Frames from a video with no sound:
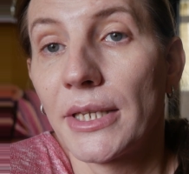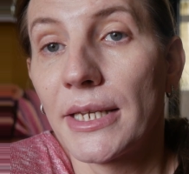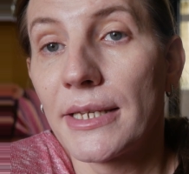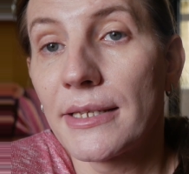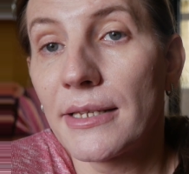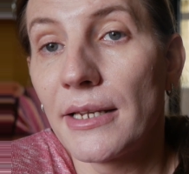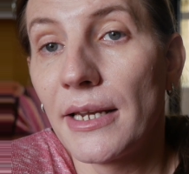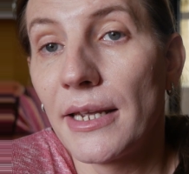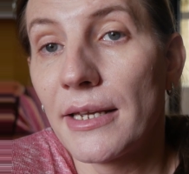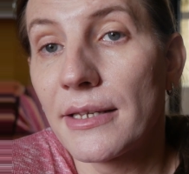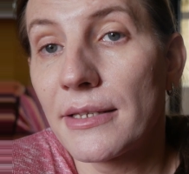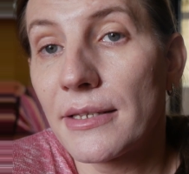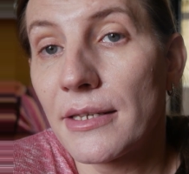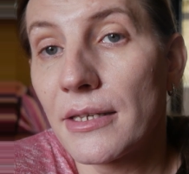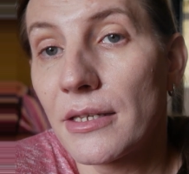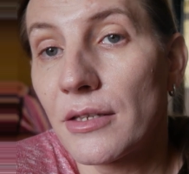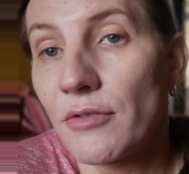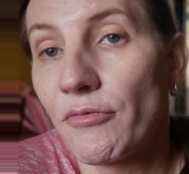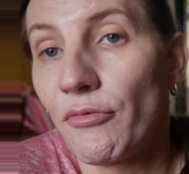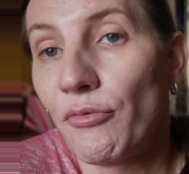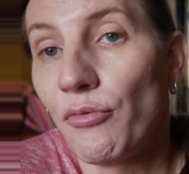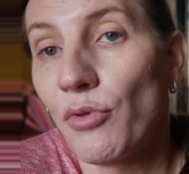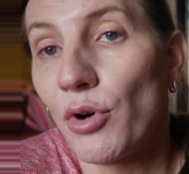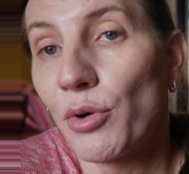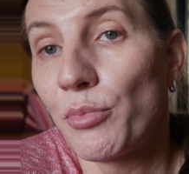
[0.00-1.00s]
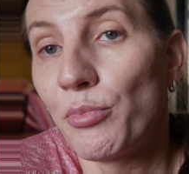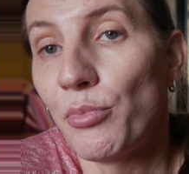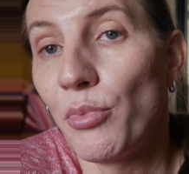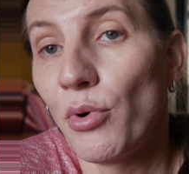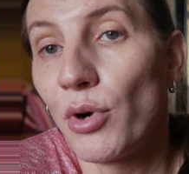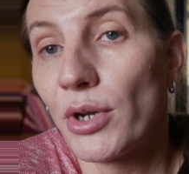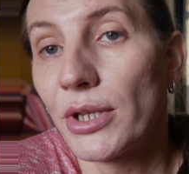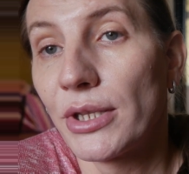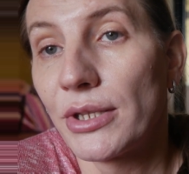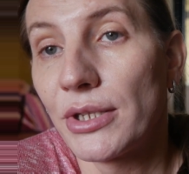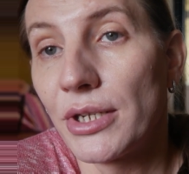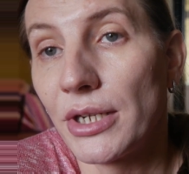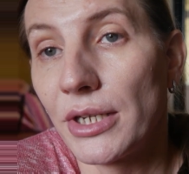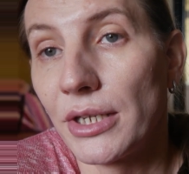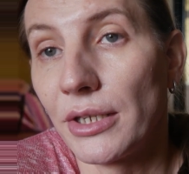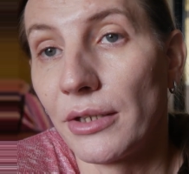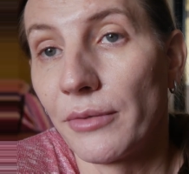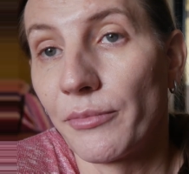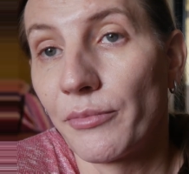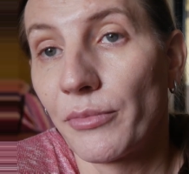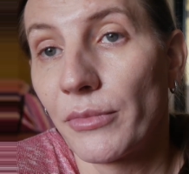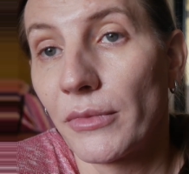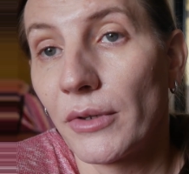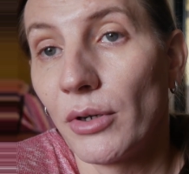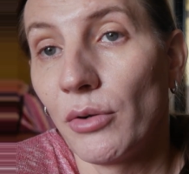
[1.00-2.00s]
this lens is 4.3,
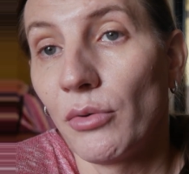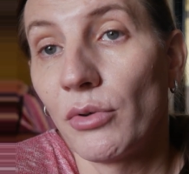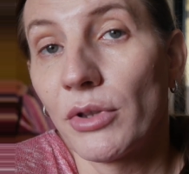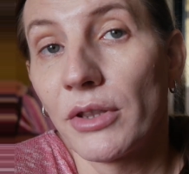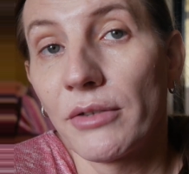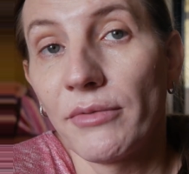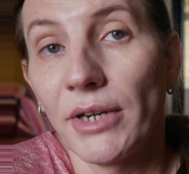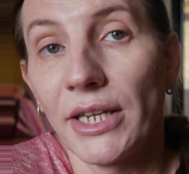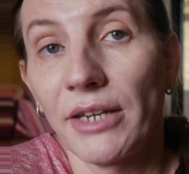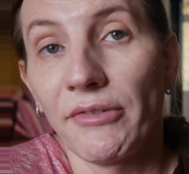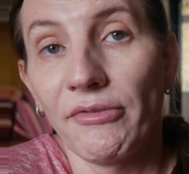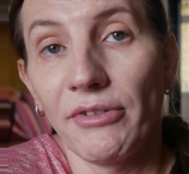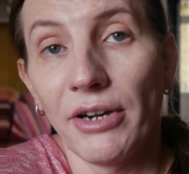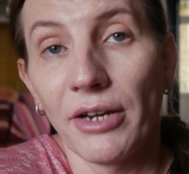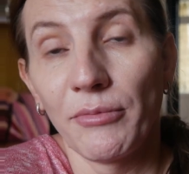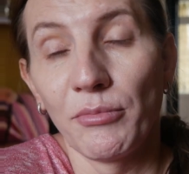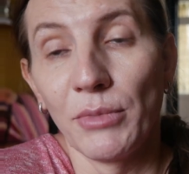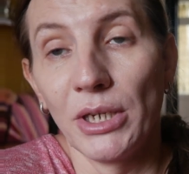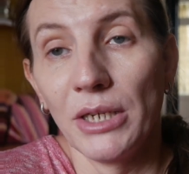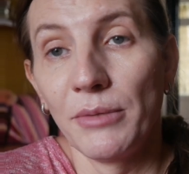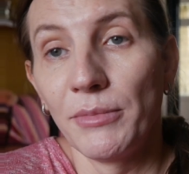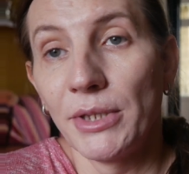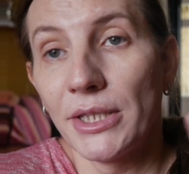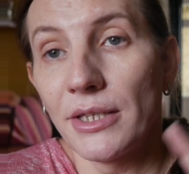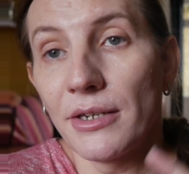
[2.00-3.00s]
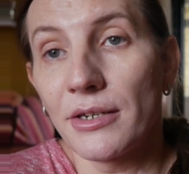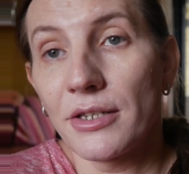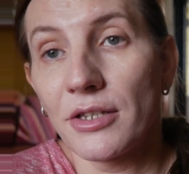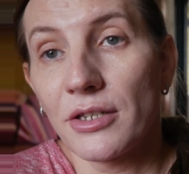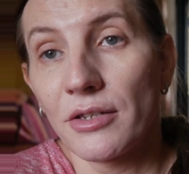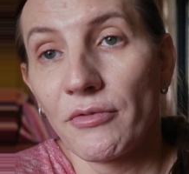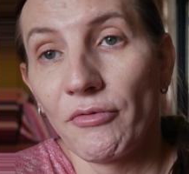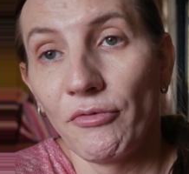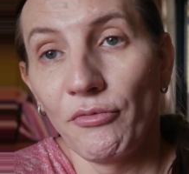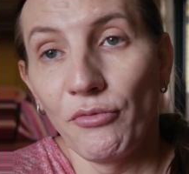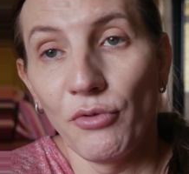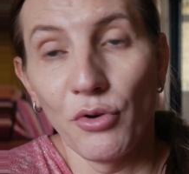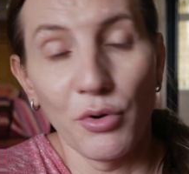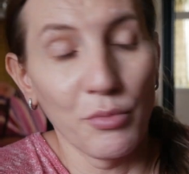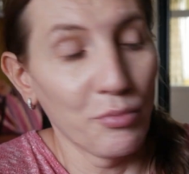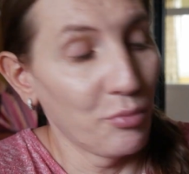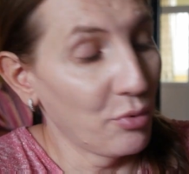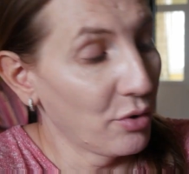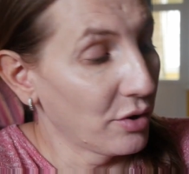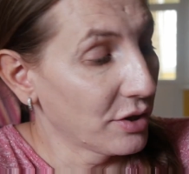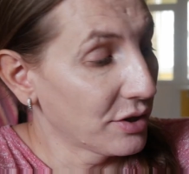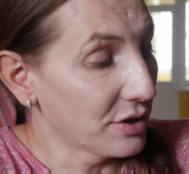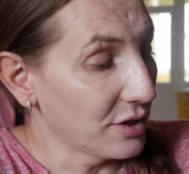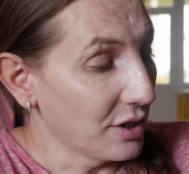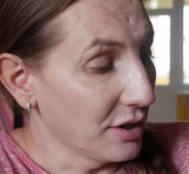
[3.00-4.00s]
on 25 millimeters
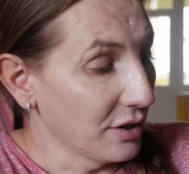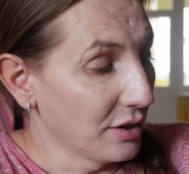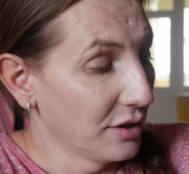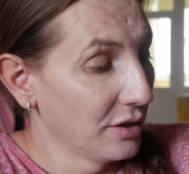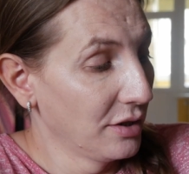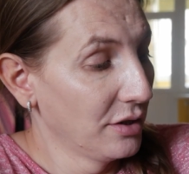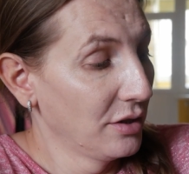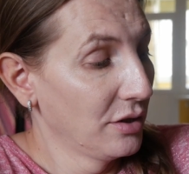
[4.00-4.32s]
4.3.